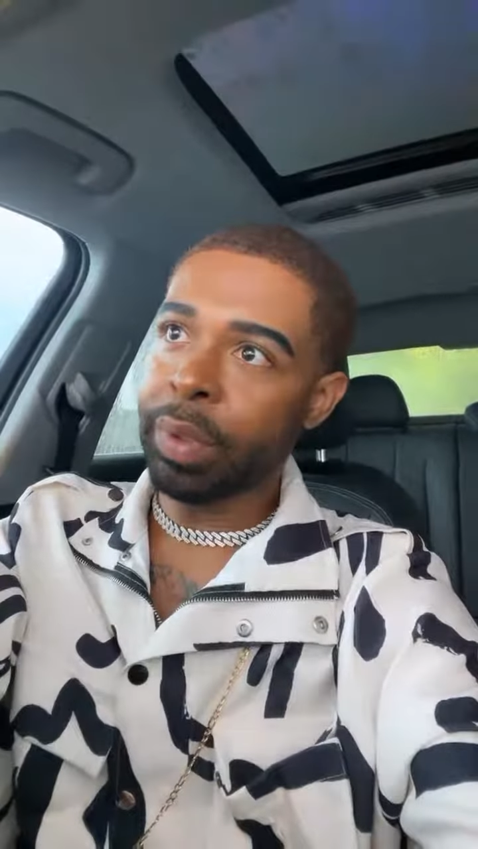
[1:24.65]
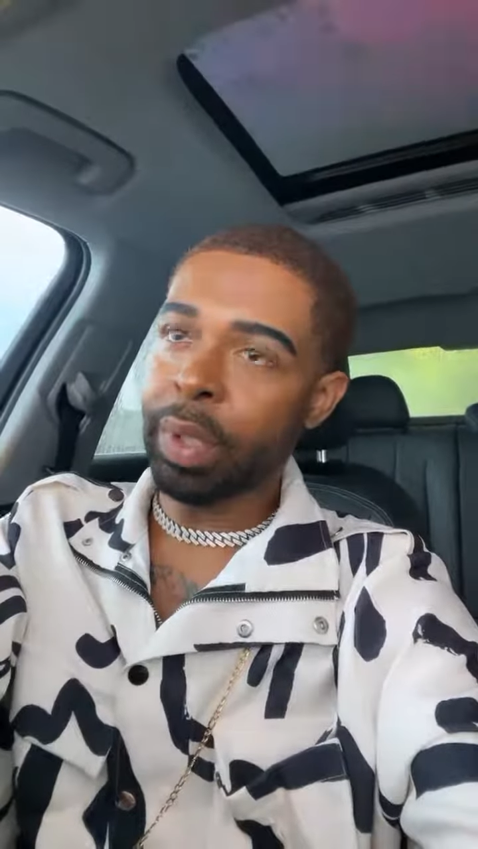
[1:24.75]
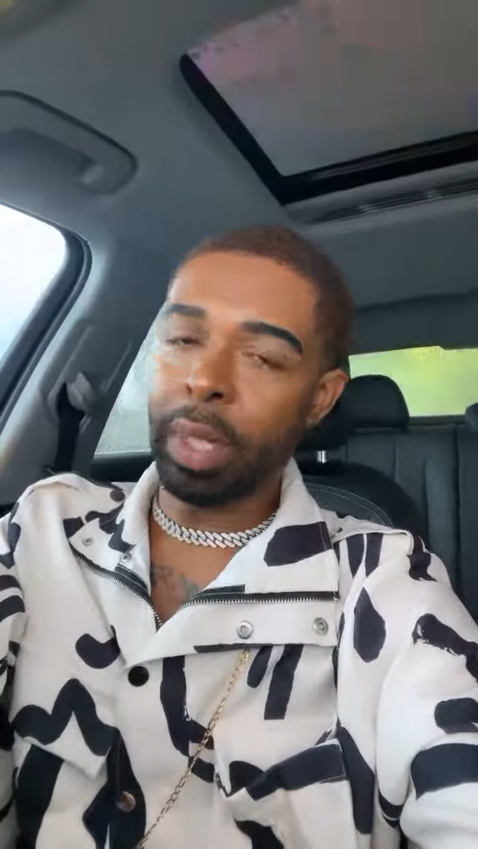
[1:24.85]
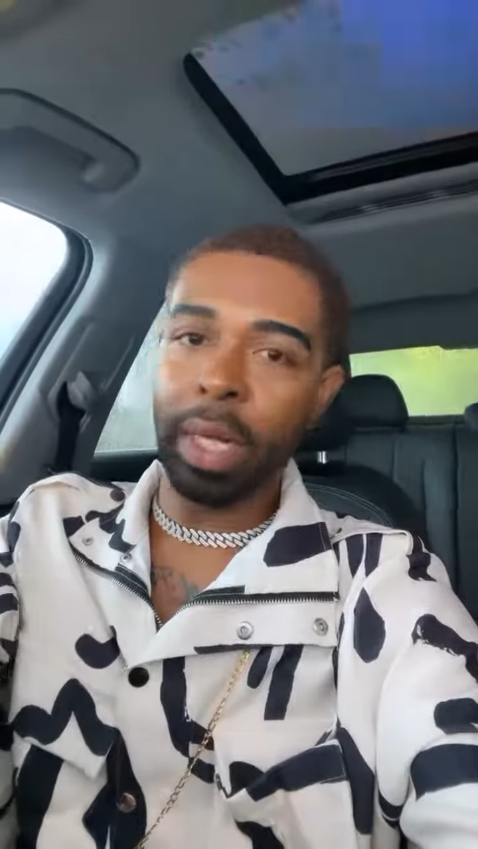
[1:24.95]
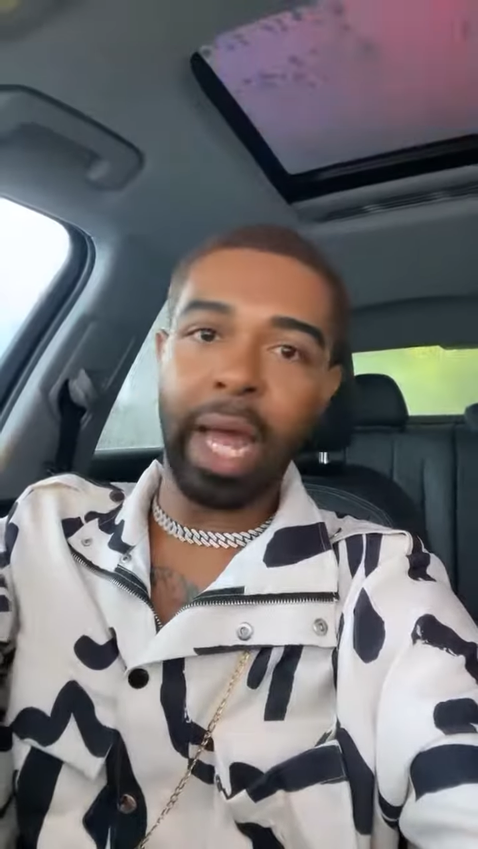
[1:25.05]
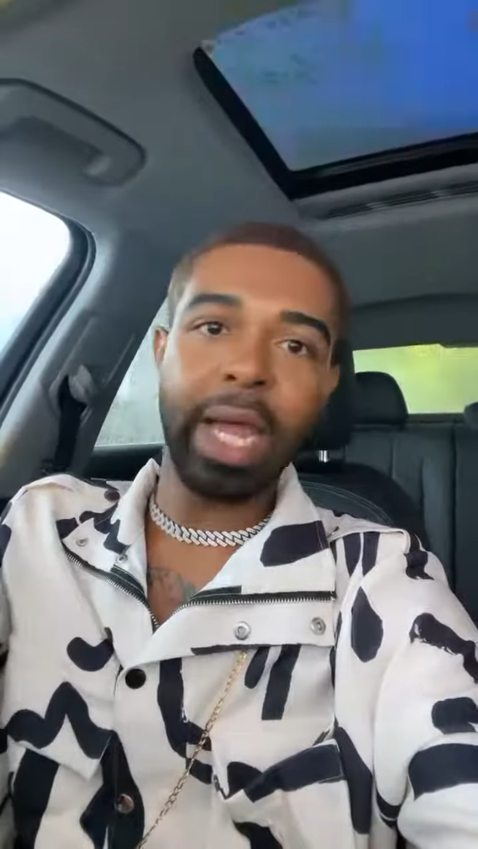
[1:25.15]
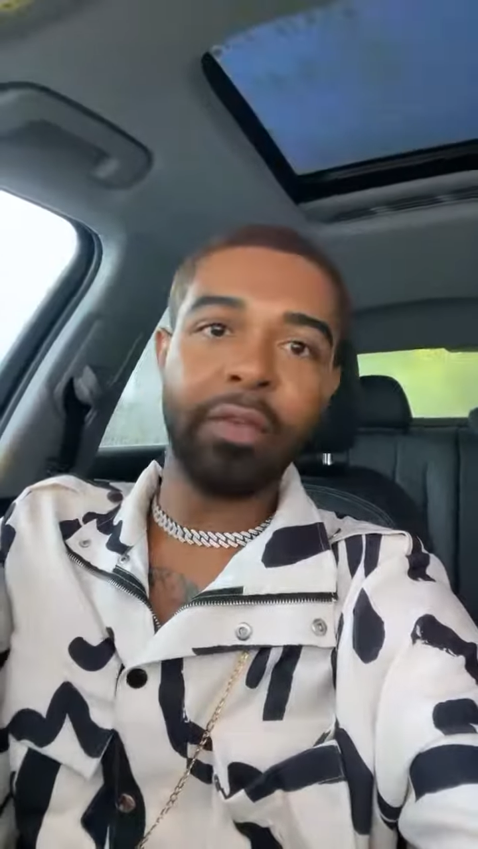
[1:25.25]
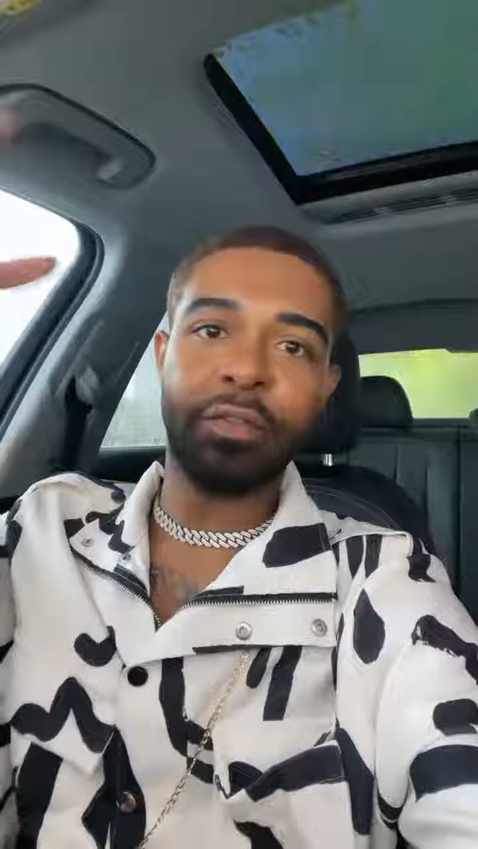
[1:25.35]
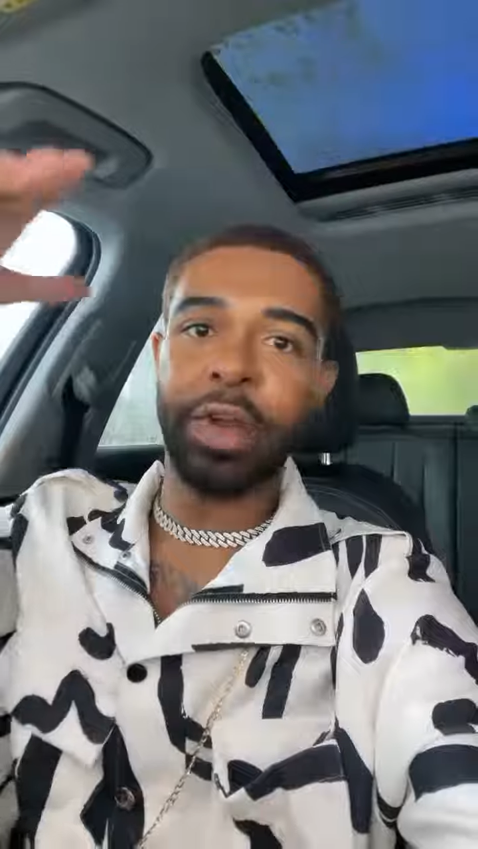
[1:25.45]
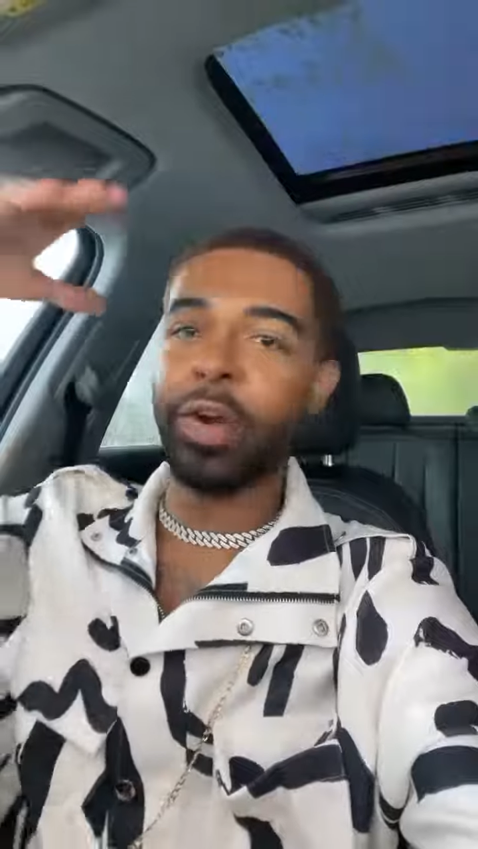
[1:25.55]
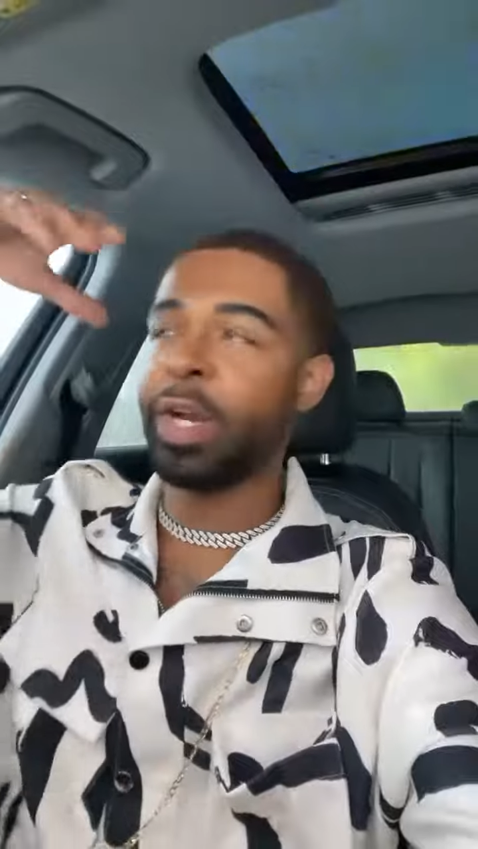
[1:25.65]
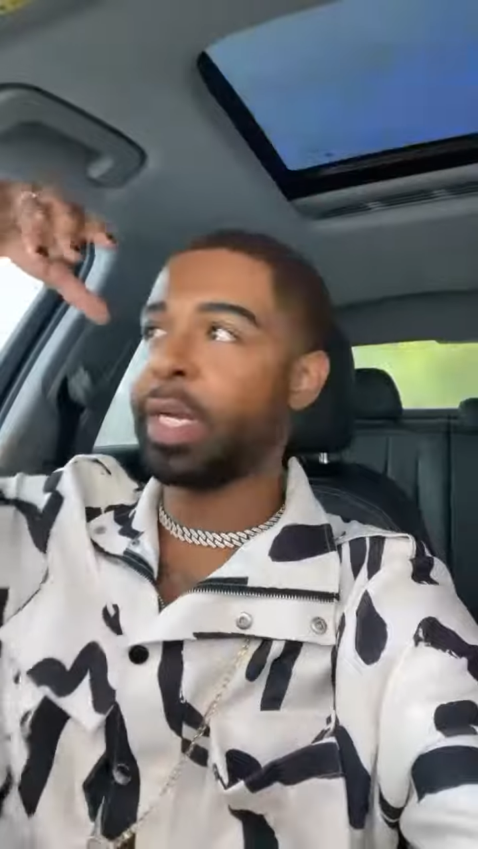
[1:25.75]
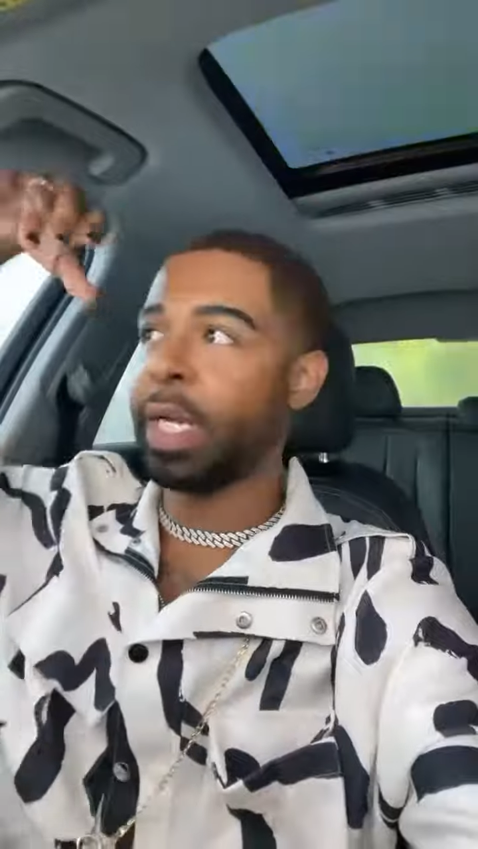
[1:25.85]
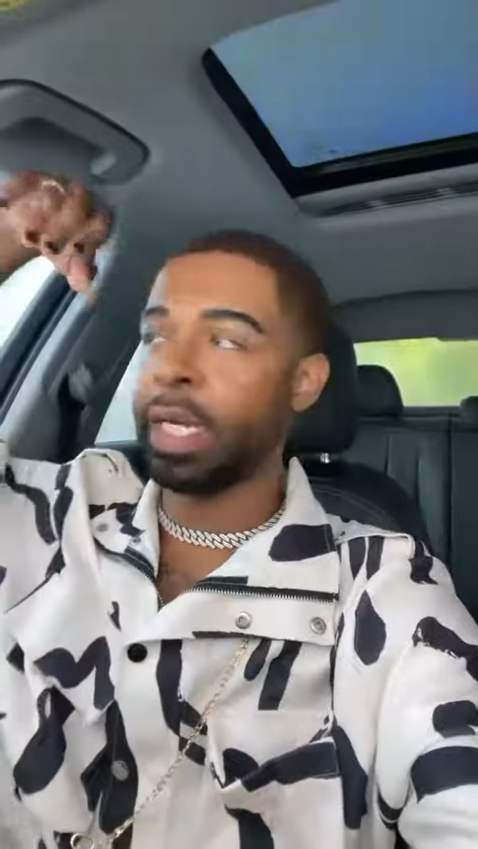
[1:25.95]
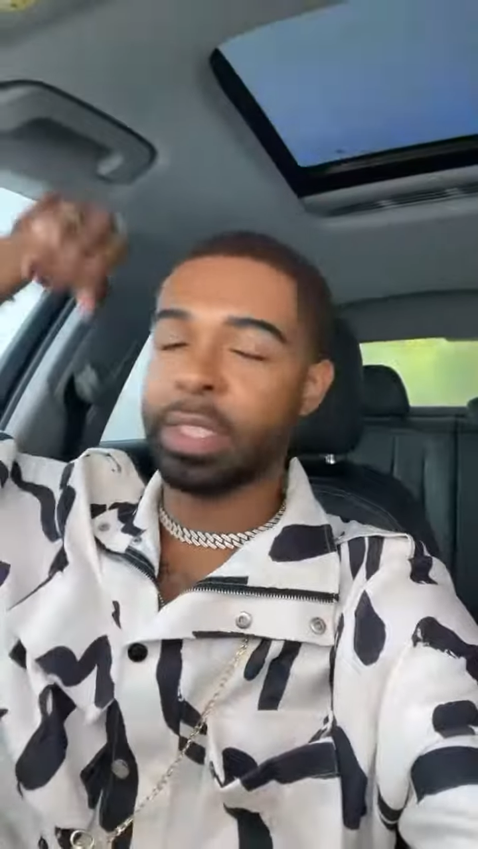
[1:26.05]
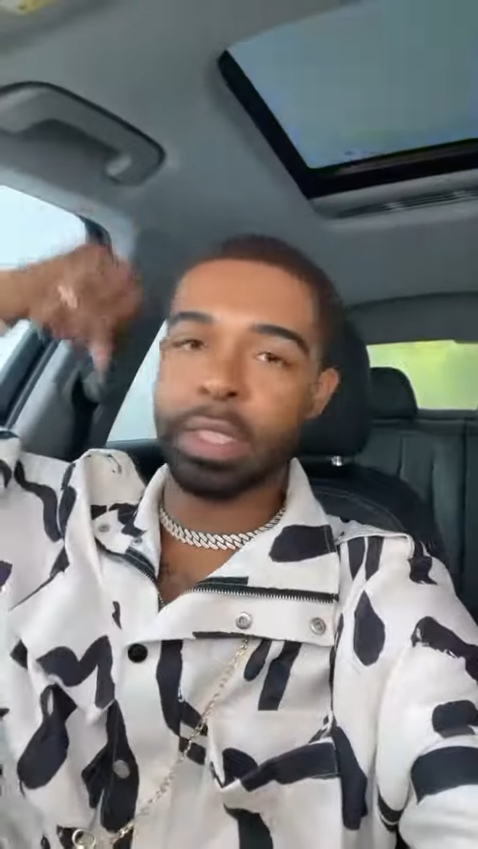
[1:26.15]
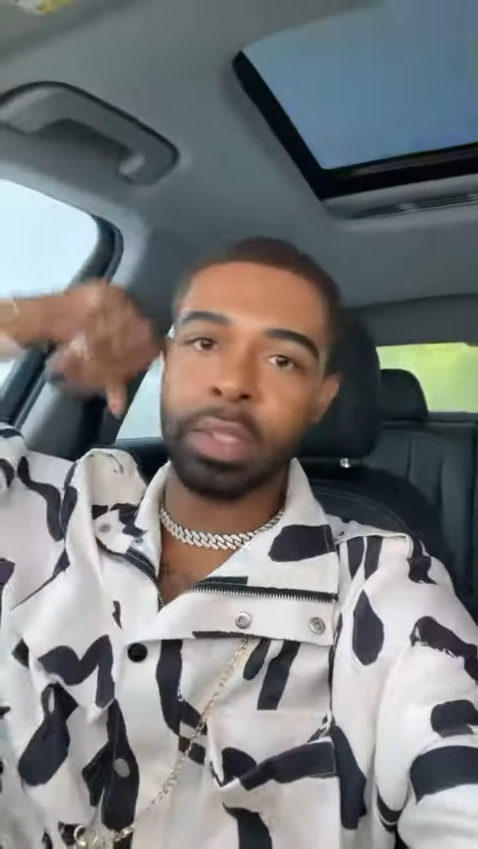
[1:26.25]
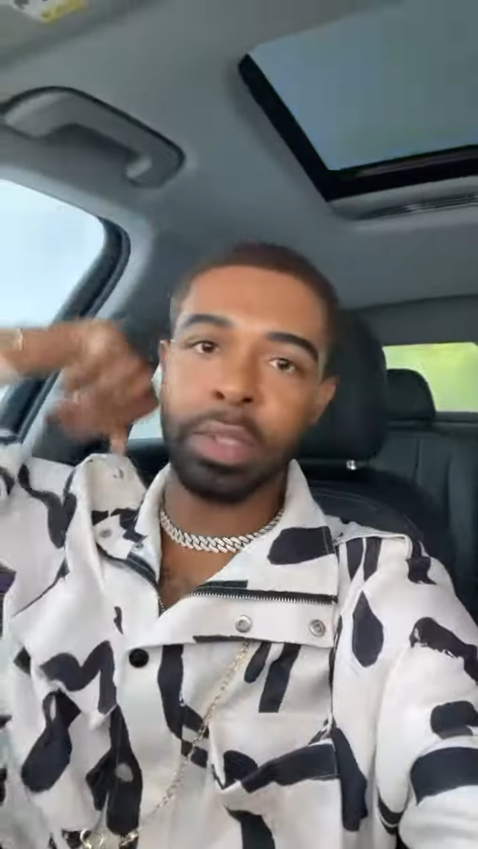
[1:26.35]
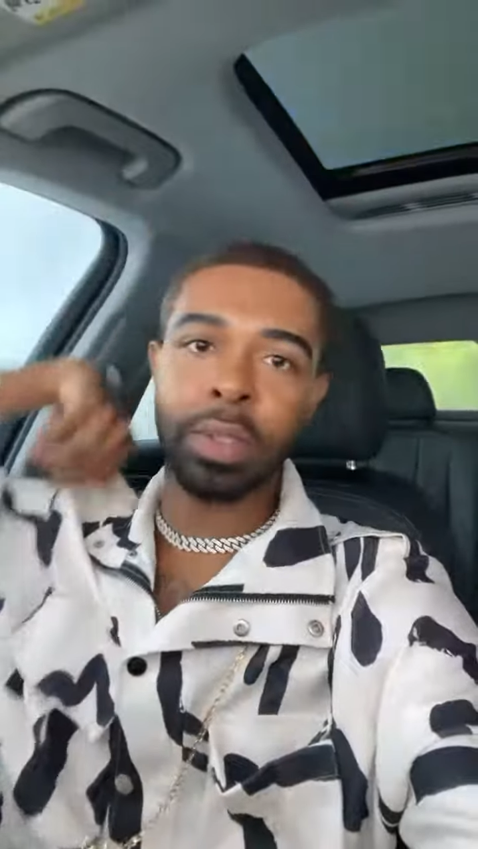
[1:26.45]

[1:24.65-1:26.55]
A light fairy dust